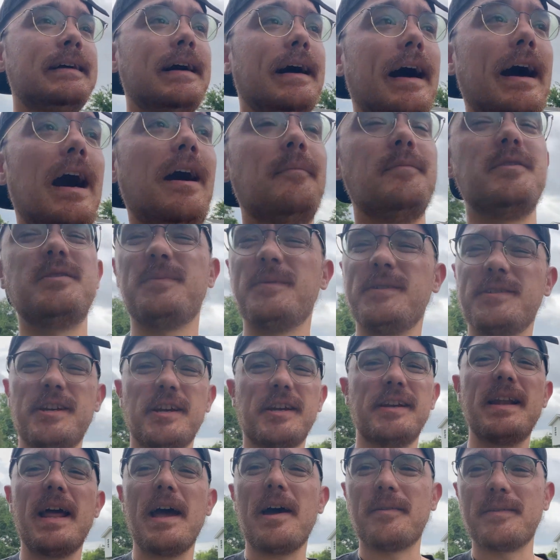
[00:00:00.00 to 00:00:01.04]
Just want to check
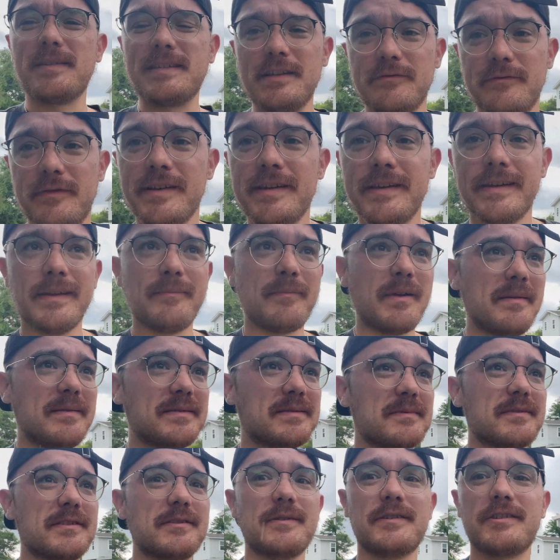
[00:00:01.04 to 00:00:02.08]
it out. See if we can get maybe
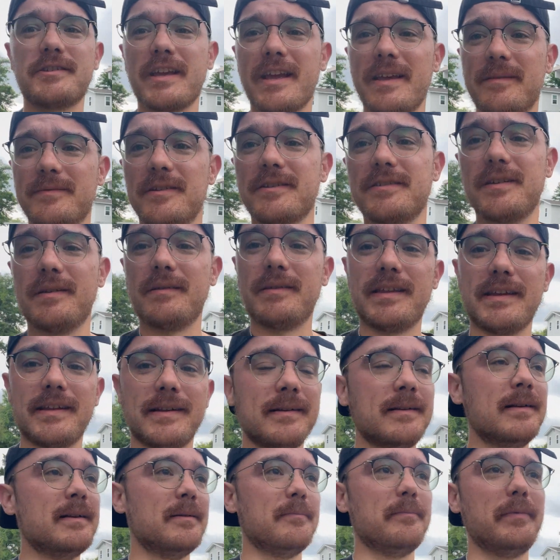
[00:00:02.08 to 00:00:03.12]
some Switch games or something.
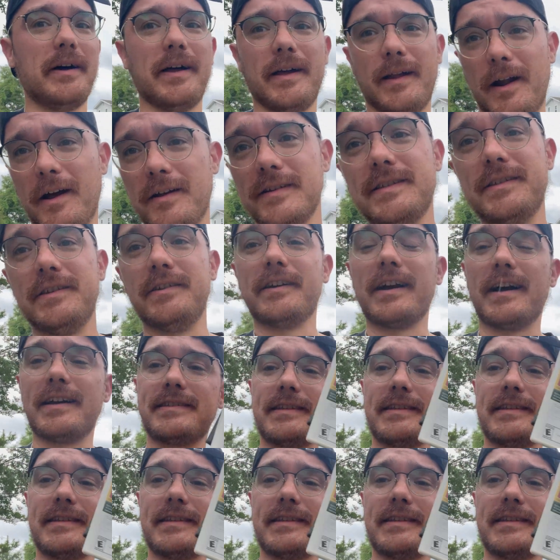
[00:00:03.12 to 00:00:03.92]
But I'll see you guys